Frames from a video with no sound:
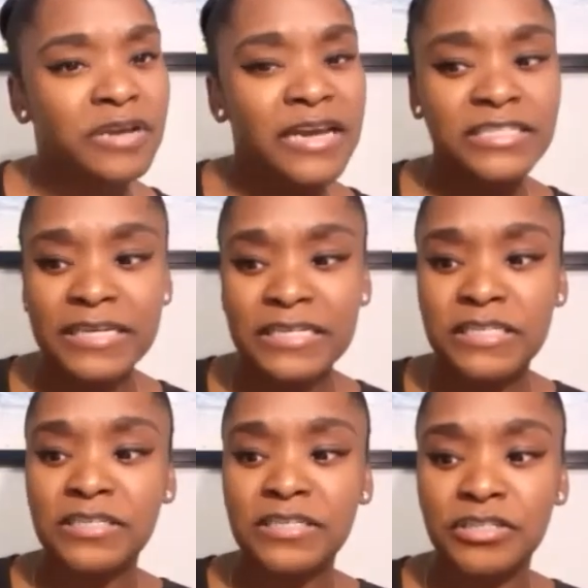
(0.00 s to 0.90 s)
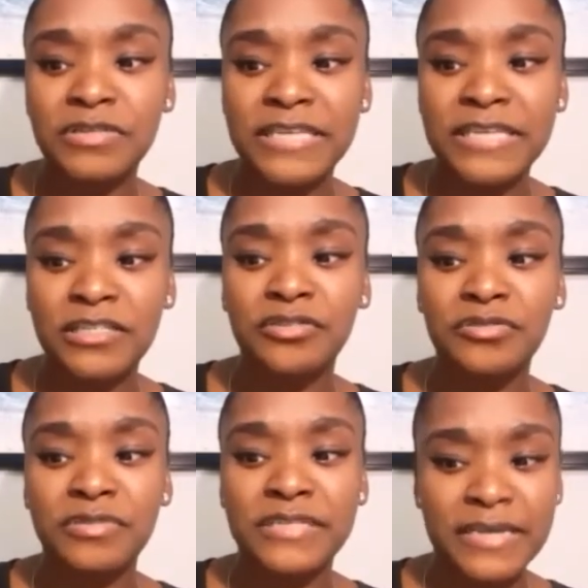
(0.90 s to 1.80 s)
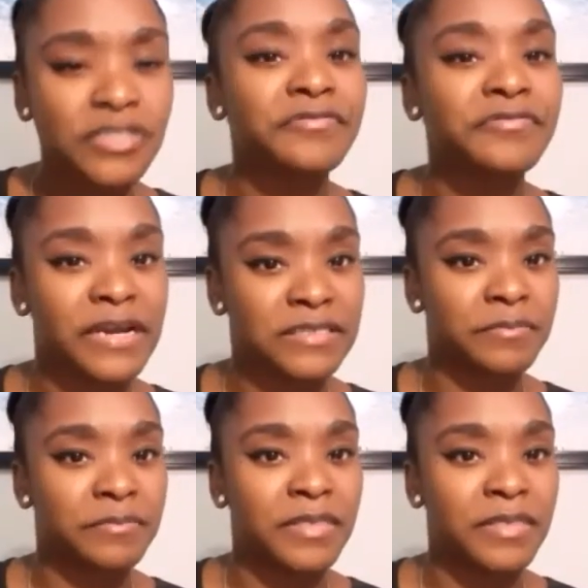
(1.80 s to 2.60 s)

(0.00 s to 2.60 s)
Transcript: get a chance to you said you did direct something